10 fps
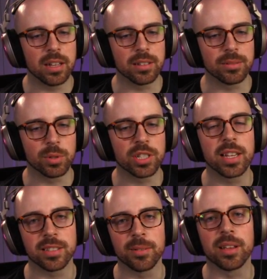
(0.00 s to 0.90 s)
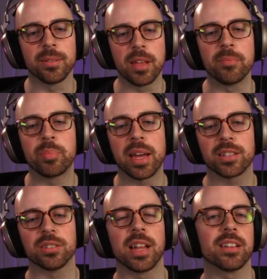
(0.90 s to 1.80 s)
which has an impact
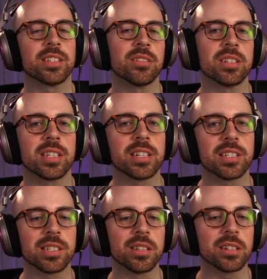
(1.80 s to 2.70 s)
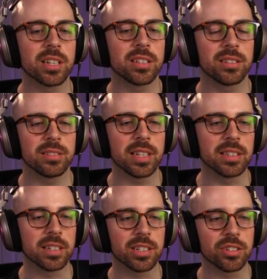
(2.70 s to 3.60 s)
on how certain stations look in
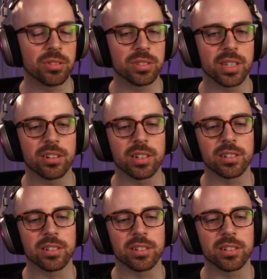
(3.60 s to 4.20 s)
the control center here.